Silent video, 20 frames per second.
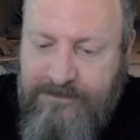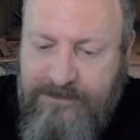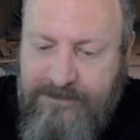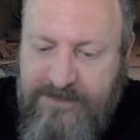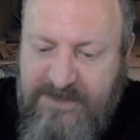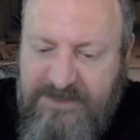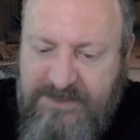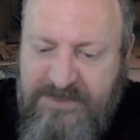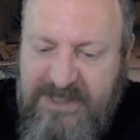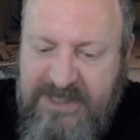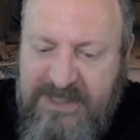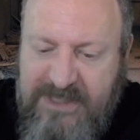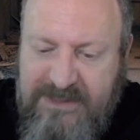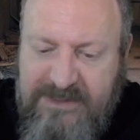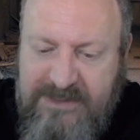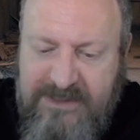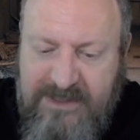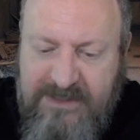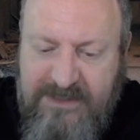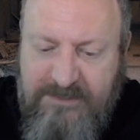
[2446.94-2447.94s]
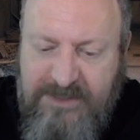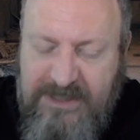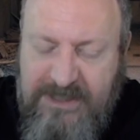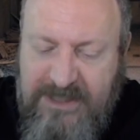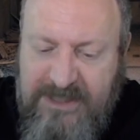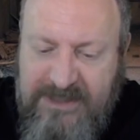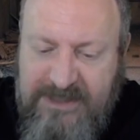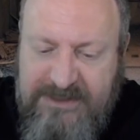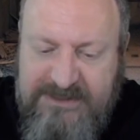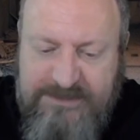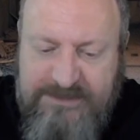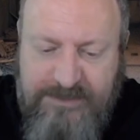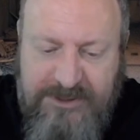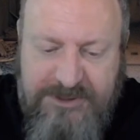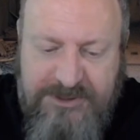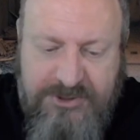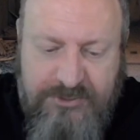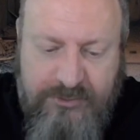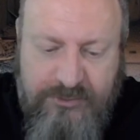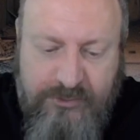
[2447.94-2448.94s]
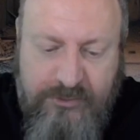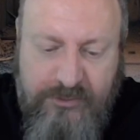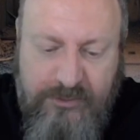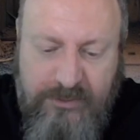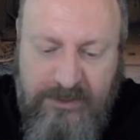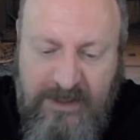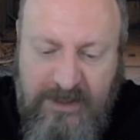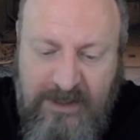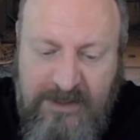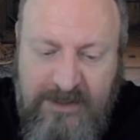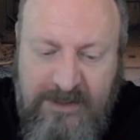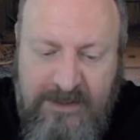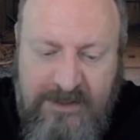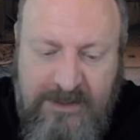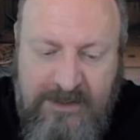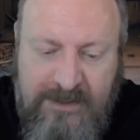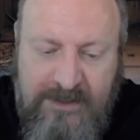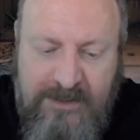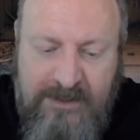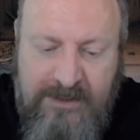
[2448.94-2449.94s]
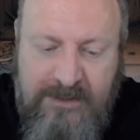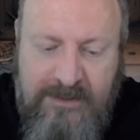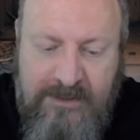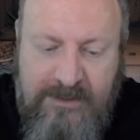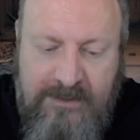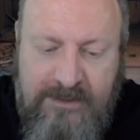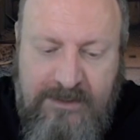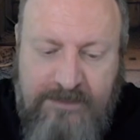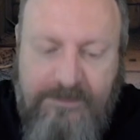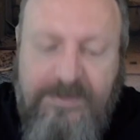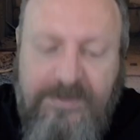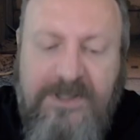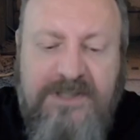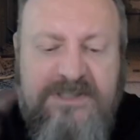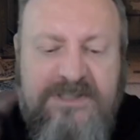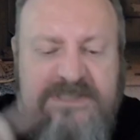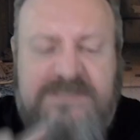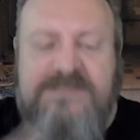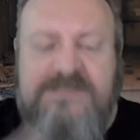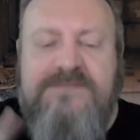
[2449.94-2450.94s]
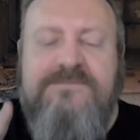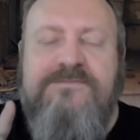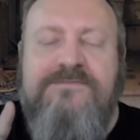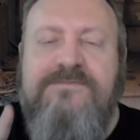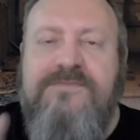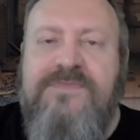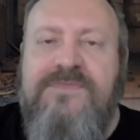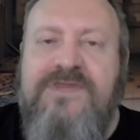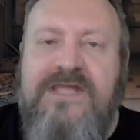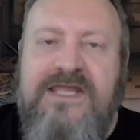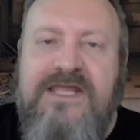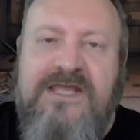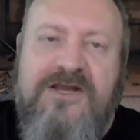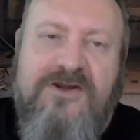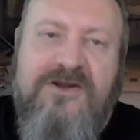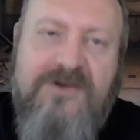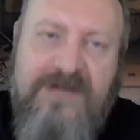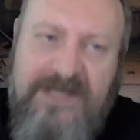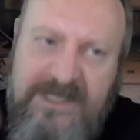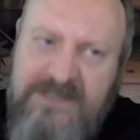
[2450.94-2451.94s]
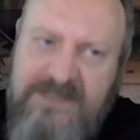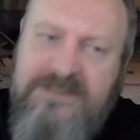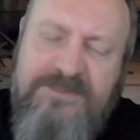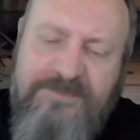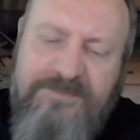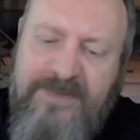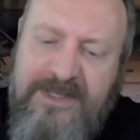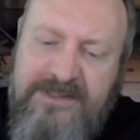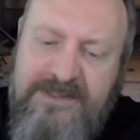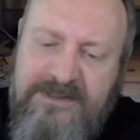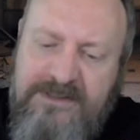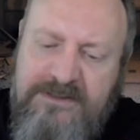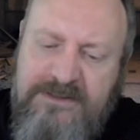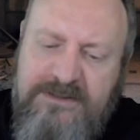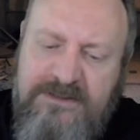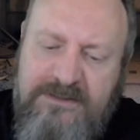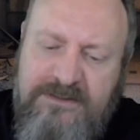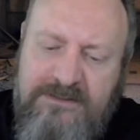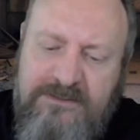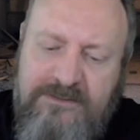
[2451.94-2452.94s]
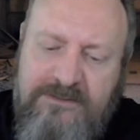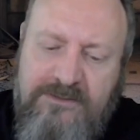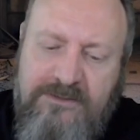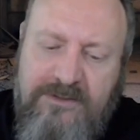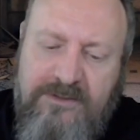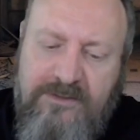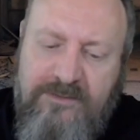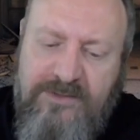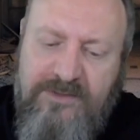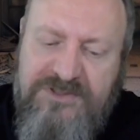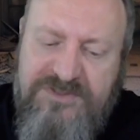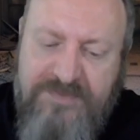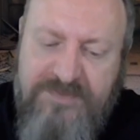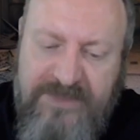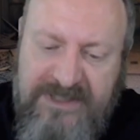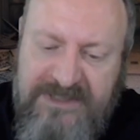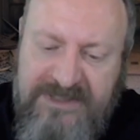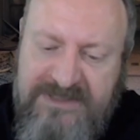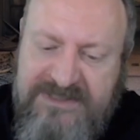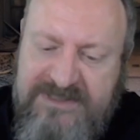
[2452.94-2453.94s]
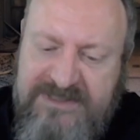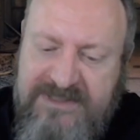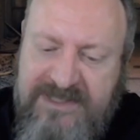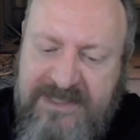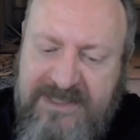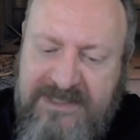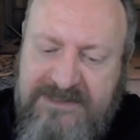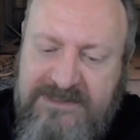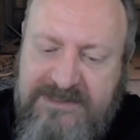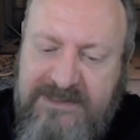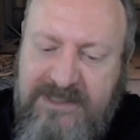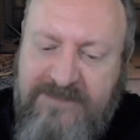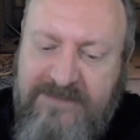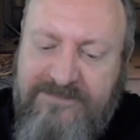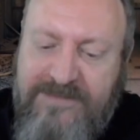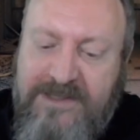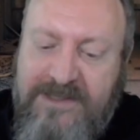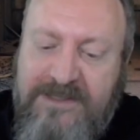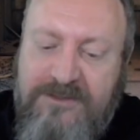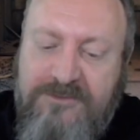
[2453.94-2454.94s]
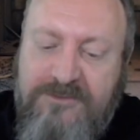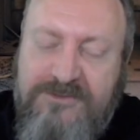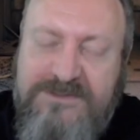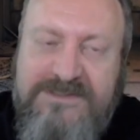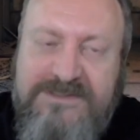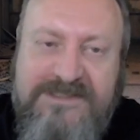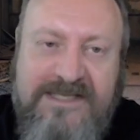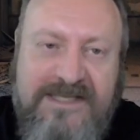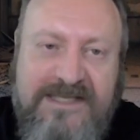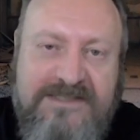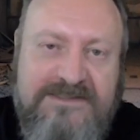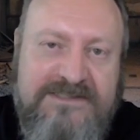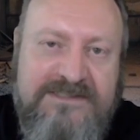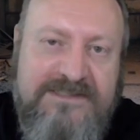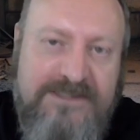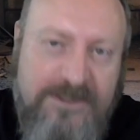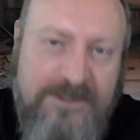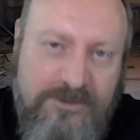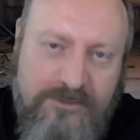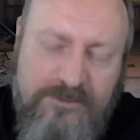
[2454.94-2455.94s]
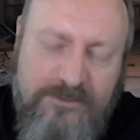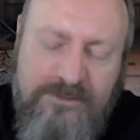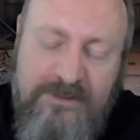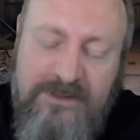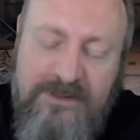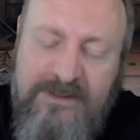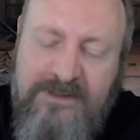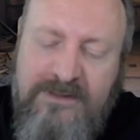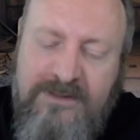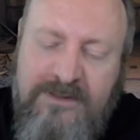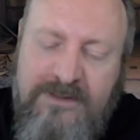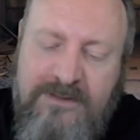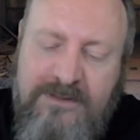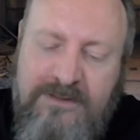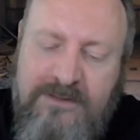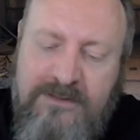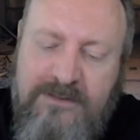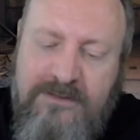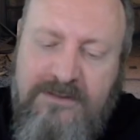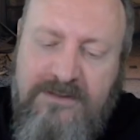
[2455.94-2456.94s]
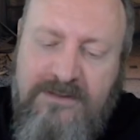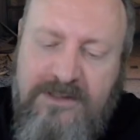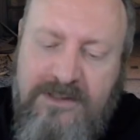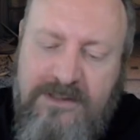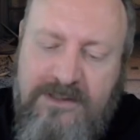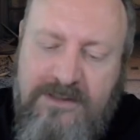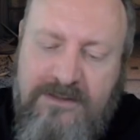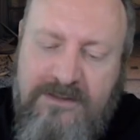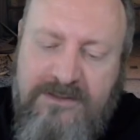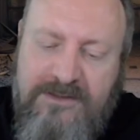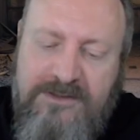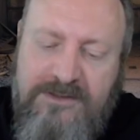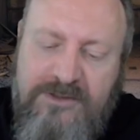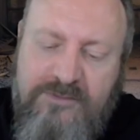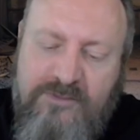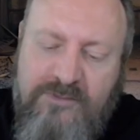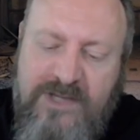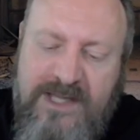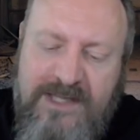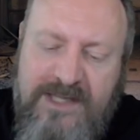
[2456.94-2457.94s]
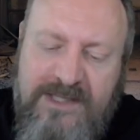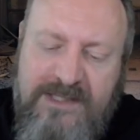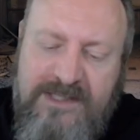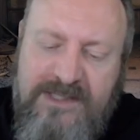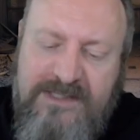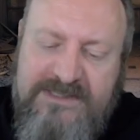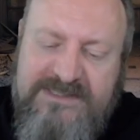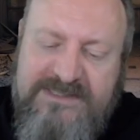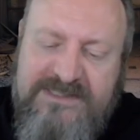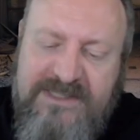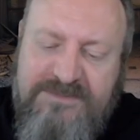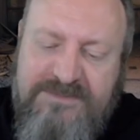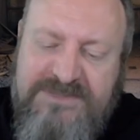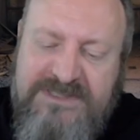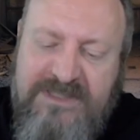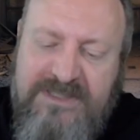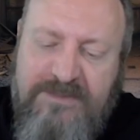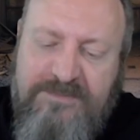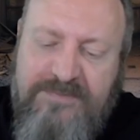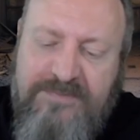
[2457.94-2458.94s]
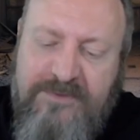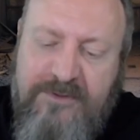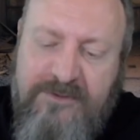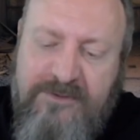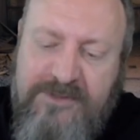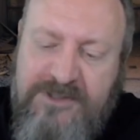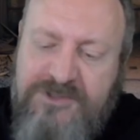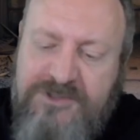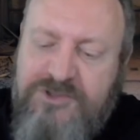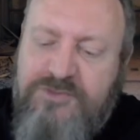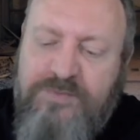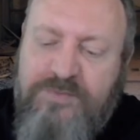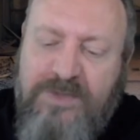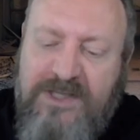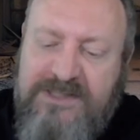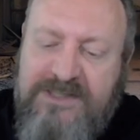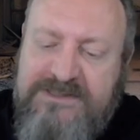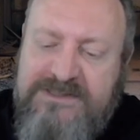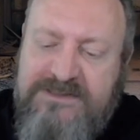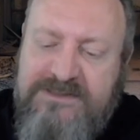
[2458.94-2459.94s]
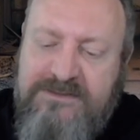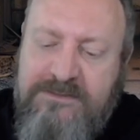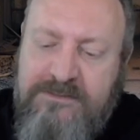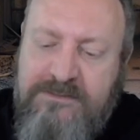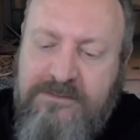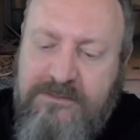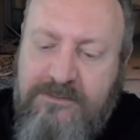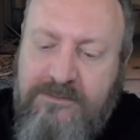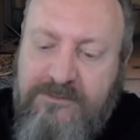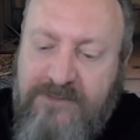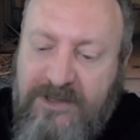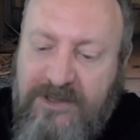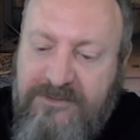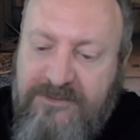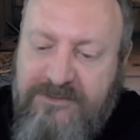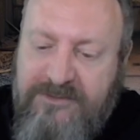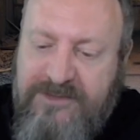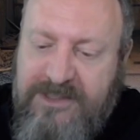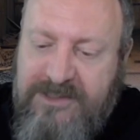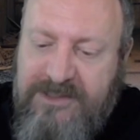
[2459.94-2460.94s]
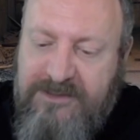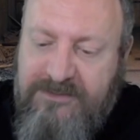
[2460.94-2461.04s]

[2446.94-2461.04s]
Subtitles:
The behind enemy lines special rule. Plus, they are independent, which means that if they lose the NCO, the new guy steps up on a 2+ rather than a